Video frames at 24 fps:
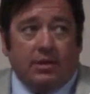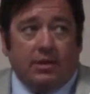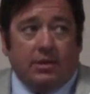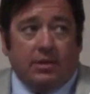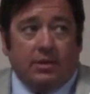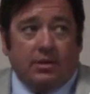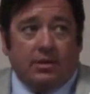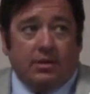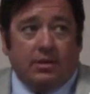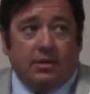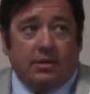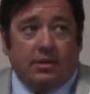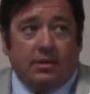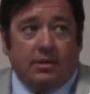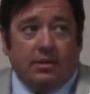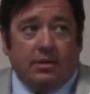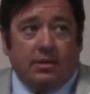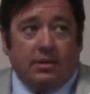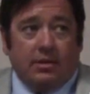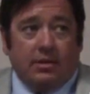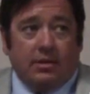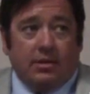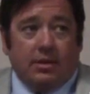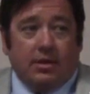That'd be fun.
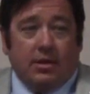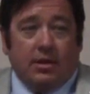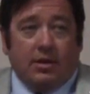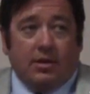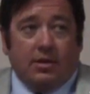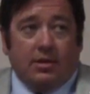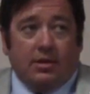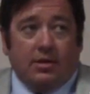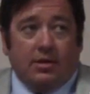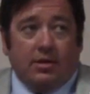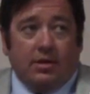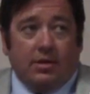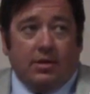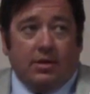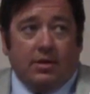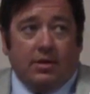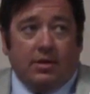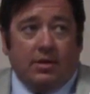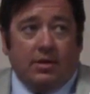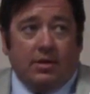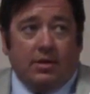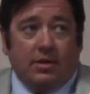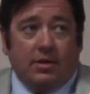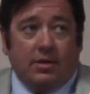We had a
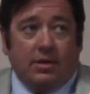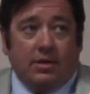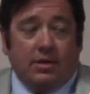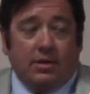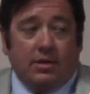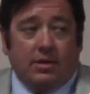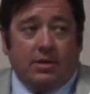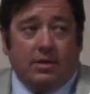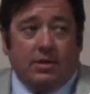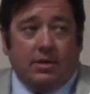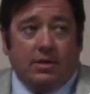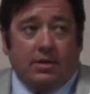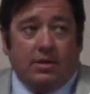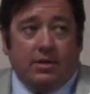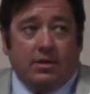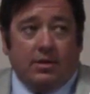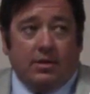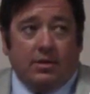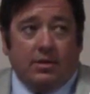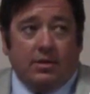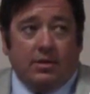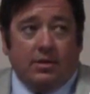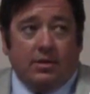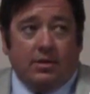retreat. I, I think you were
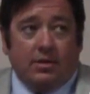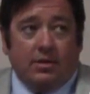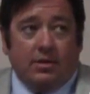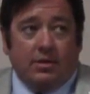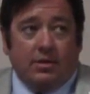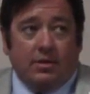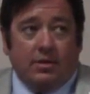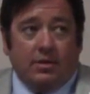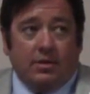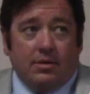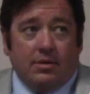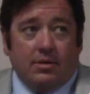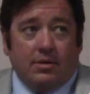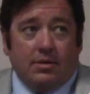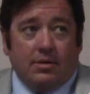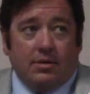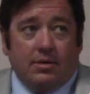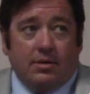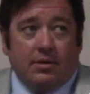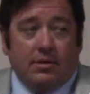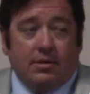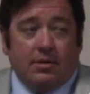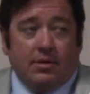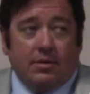here when Derek was
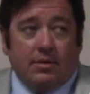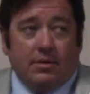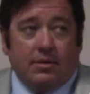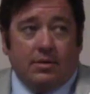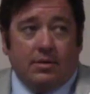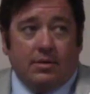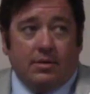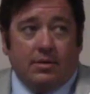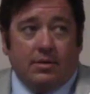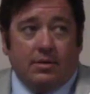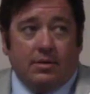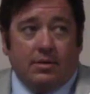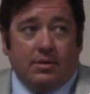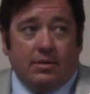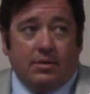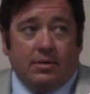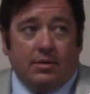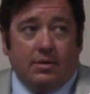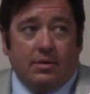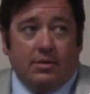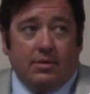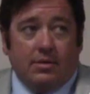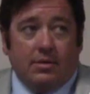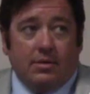president. We went to
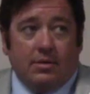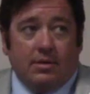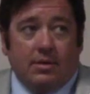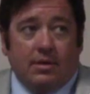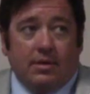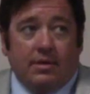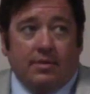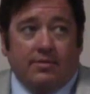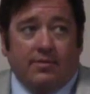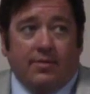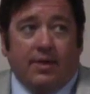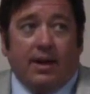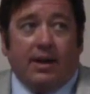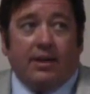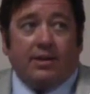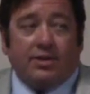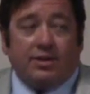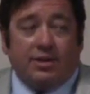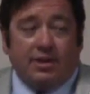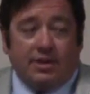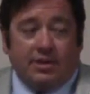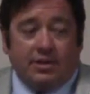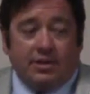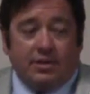that new fire, Fire
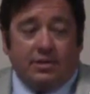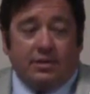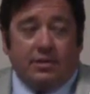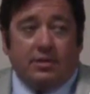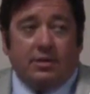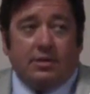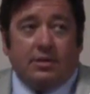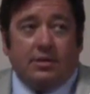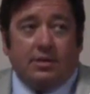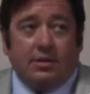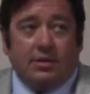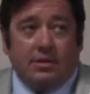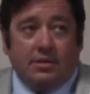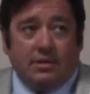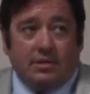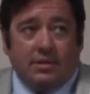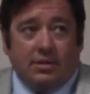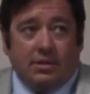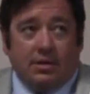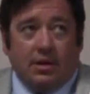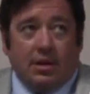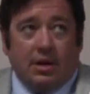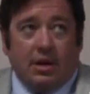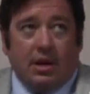station. station. Yeah,
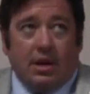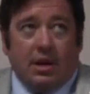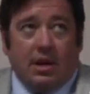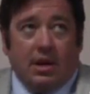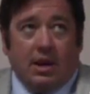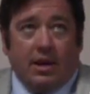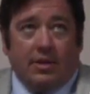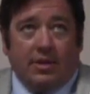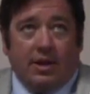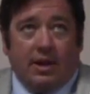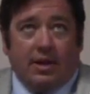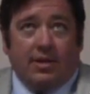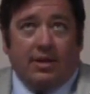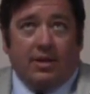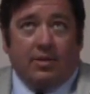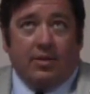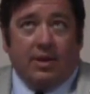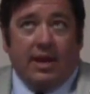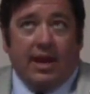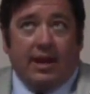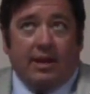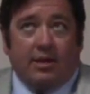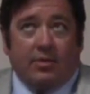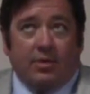that was. And then I think
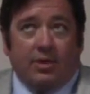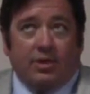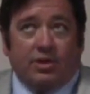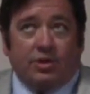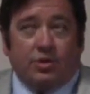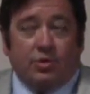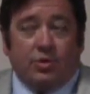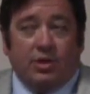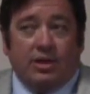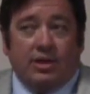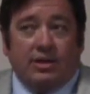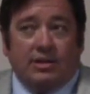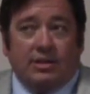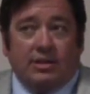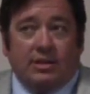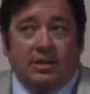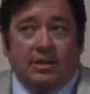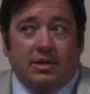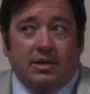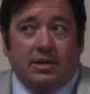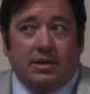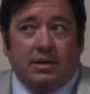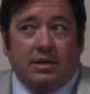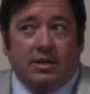we had a retreat. Uh,
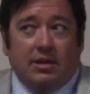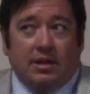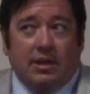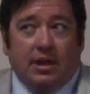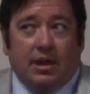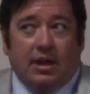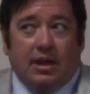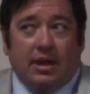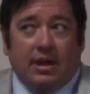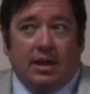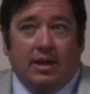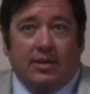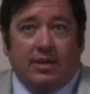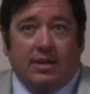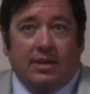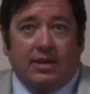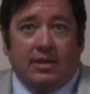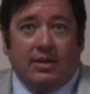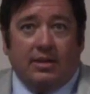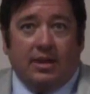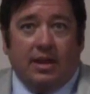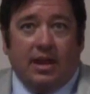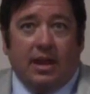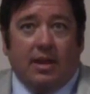here. uh, In,
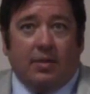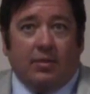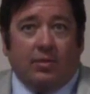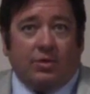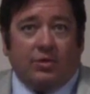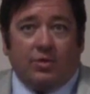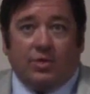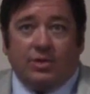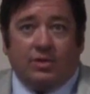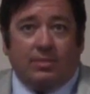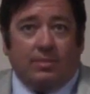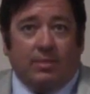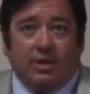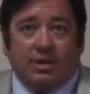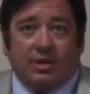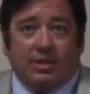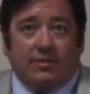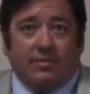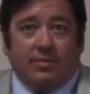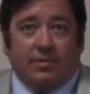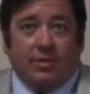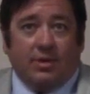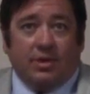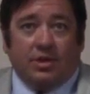yeah, which wasn't Yeah. much
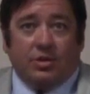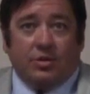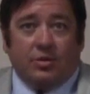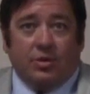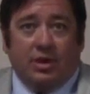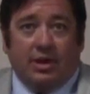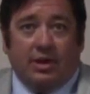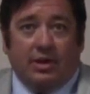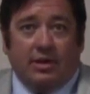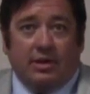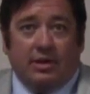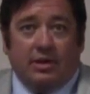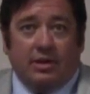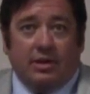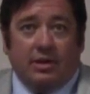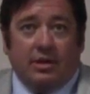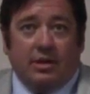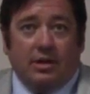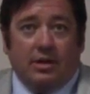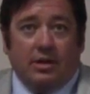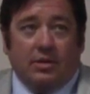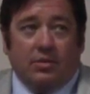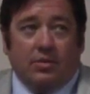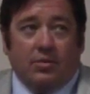of a retreat. No.
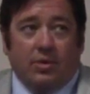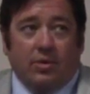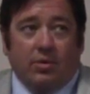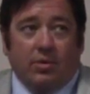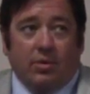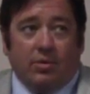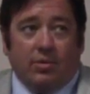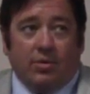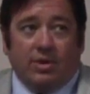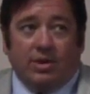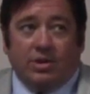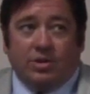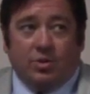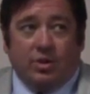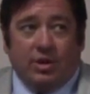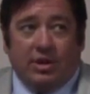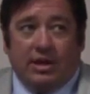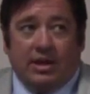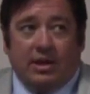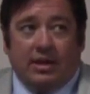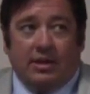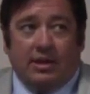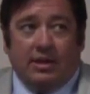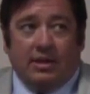not really. We weren't
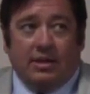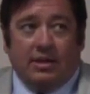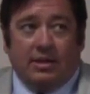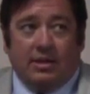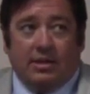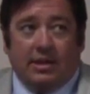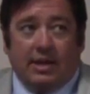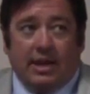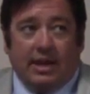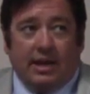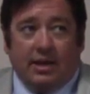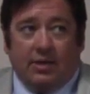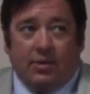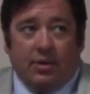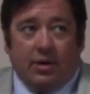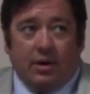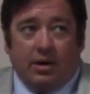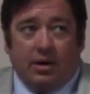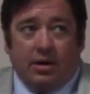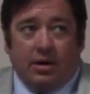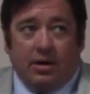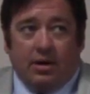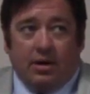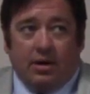retreating to We
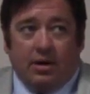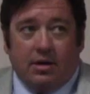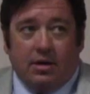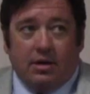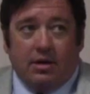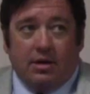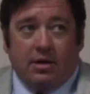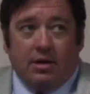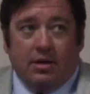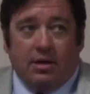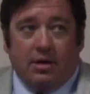anywhere. No.